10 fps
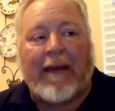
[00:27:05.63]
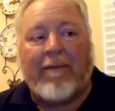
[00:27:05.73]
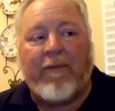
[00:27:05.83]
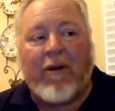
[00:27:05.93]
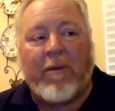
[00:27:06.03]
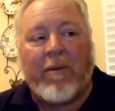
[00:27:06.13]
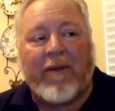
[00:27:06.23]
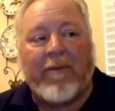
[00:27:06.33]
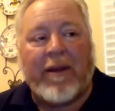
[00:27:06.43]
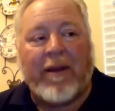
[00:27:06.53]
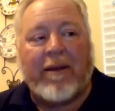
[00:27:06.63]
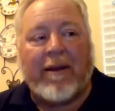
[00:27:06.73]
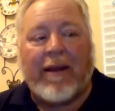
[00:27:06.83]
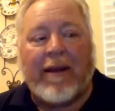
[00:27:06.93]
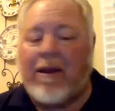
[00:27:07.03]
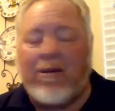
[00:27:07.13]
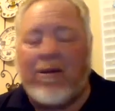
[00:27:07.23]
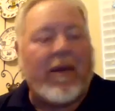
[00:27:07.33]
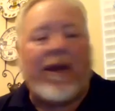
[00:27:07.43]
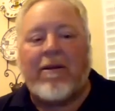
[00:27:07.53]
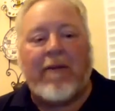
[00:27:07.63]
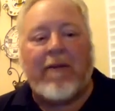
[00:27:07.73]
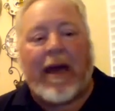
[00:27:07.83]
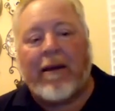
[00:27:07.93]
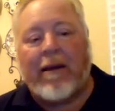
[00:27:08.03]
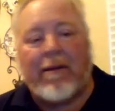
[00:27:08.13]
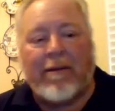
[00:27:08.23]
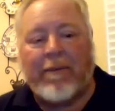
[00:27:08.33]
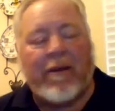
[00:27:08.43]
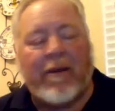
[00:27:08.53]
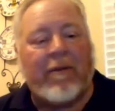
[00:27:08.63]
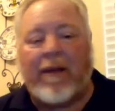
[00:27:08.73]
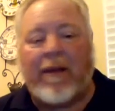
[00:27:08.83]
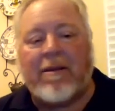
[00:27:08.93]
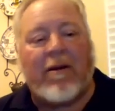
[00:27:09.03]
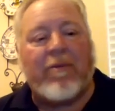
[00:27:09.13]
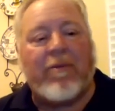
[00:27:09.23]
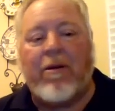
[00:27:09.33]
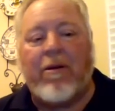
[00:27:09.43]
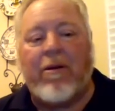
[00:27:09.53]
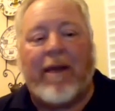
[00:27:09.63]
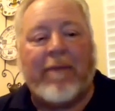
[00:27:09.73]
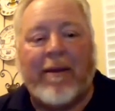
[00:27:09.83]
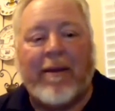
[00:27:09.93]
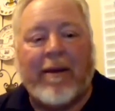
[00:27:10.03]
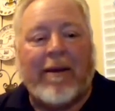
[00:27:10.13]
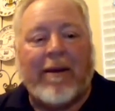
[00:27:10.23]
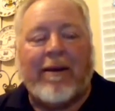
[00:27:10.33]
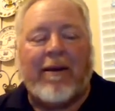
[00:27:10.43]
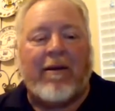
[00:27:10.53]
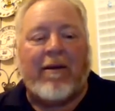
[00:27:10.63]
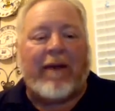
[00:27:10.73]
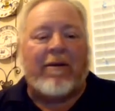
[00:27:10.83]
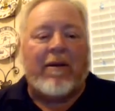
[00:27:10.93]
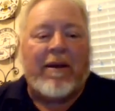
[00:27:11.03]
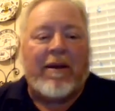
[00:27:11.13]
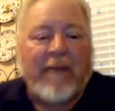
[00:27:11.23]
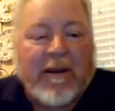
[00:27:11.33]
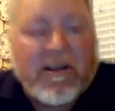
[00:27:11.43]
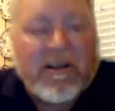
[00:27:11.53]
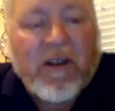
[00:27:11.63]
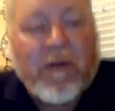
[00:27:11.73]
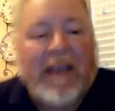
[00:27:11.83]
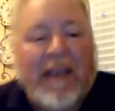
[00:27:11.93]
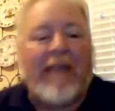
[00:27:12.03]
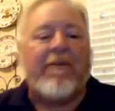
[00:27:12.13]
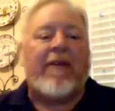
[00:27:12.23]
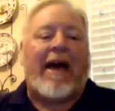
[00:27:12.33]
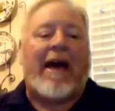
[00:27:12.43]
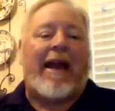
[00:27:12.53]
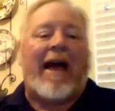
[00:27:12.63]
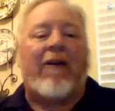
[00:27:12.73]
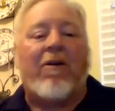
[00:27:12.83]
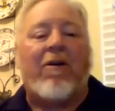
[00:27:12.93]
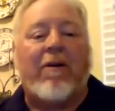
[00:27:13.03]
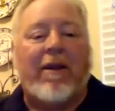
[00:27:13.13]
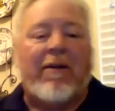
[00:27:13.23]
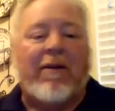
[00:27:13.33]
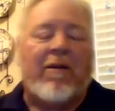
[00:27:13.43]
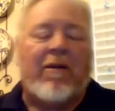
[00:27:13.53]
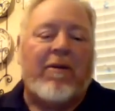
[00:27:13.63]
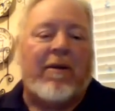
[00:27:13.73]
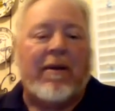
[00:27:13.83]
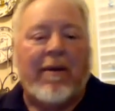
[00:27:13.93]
far be it for me to dictate, no, you can't do that. Nope, that's not our program. Yeah, you have to do this. And there's no need for that at all in your community.